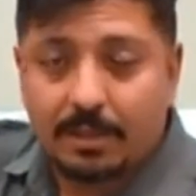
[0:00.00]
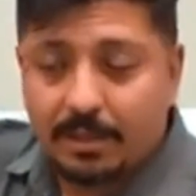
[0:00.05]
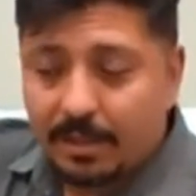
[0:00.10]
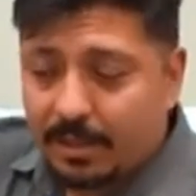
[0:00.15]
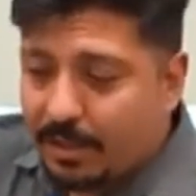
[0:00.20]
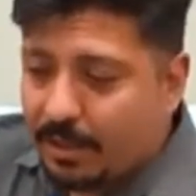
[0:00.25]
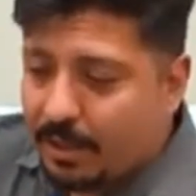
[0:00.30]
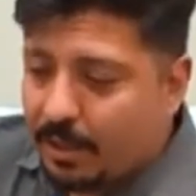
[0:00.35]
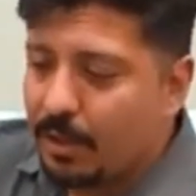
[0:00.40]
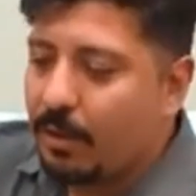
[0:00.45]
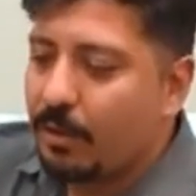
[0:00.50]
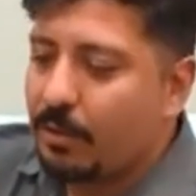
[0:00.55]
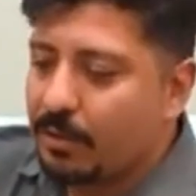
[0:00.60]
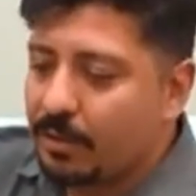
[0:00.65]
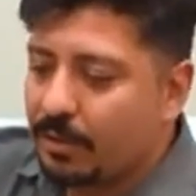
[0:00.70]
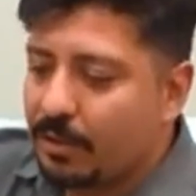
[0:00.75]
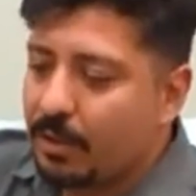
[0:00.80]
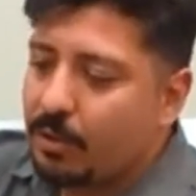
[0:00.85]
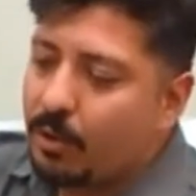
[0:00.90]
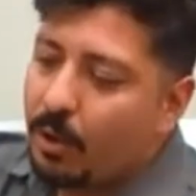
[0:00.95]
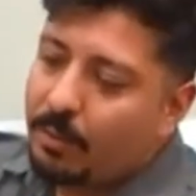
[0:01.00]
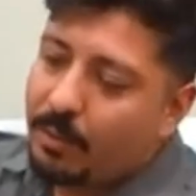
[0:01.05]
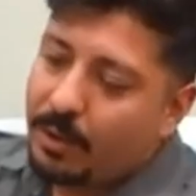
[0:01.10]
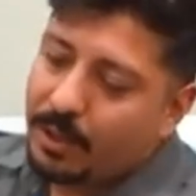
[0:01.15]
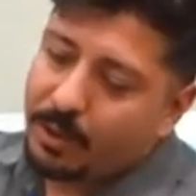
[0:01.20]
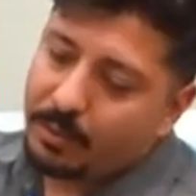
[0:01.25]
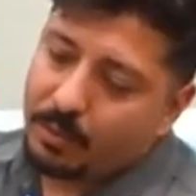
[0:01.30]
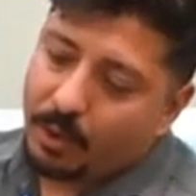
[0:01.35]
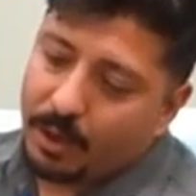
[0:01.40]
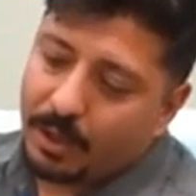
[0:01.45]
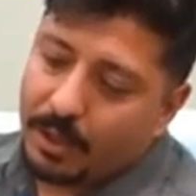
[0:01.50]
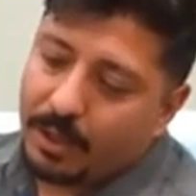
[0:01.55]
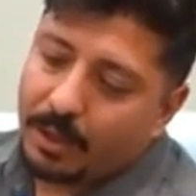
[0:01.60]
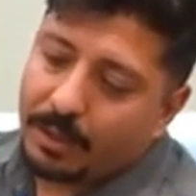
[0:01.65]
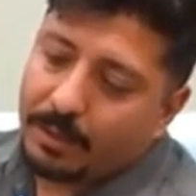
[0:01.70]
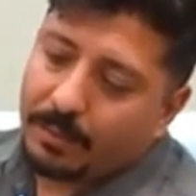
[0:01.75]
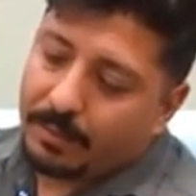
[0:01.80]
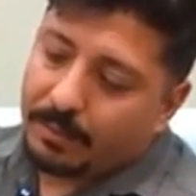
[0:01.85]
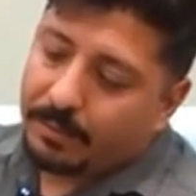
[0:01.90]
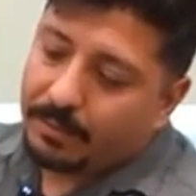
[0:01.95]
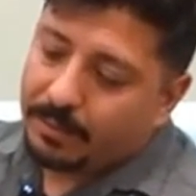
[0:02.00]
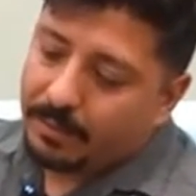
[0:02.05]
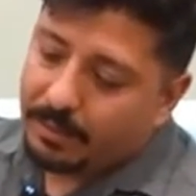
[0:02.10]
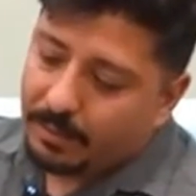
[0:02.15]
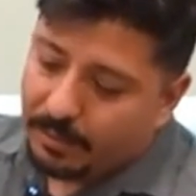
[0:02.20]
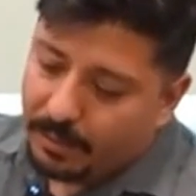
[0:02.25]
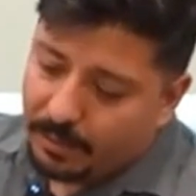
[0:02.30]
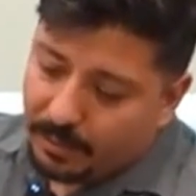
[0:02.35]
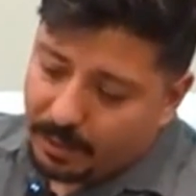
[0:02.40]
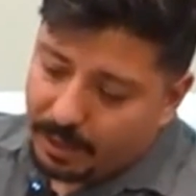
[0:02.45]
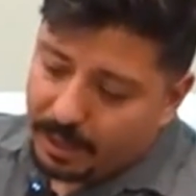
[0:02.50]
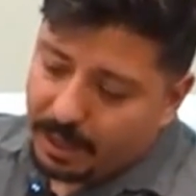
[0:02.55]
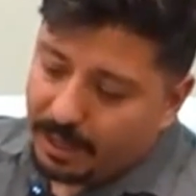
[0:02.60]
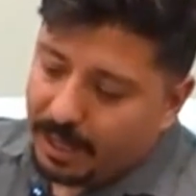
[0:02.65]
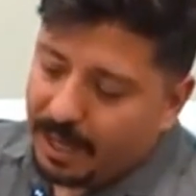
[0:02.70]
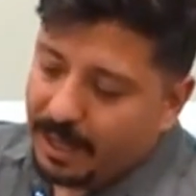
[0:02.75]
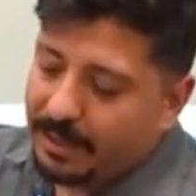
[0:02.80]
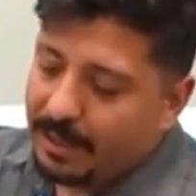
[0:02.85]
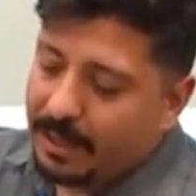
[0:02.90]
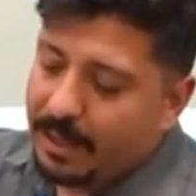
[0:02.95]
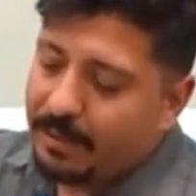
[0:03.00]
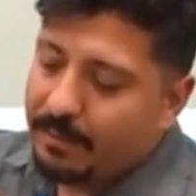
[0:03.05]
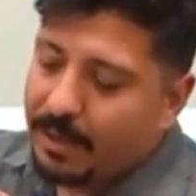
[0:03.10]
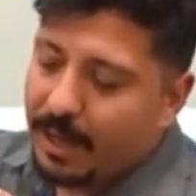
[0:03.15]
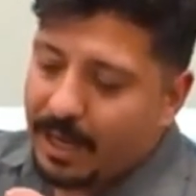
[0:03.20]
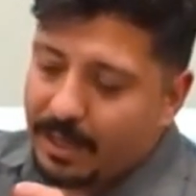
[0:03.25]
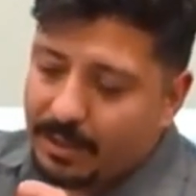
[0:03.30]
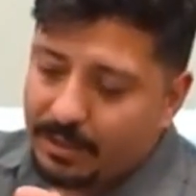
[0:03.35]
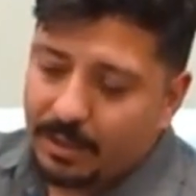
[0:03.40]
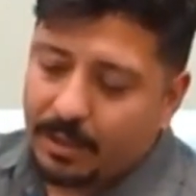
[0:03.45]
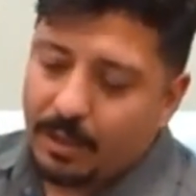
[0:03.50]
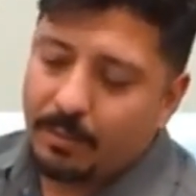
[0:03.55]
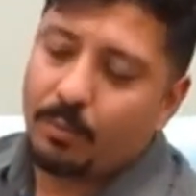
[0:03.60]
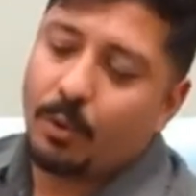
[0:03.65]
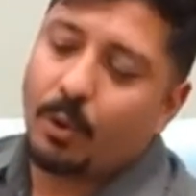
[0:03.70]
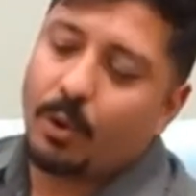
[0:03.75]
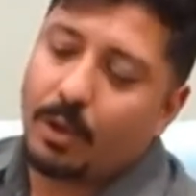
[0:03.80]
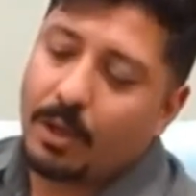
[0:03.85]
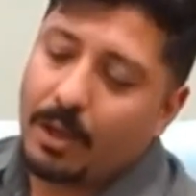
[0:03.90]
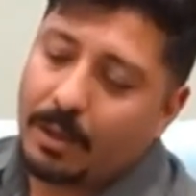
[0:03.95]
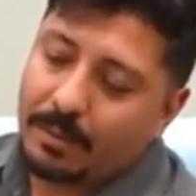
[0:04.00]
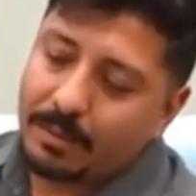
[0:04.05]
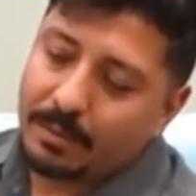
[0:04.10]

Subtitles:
So you open the water, connect the device to the board,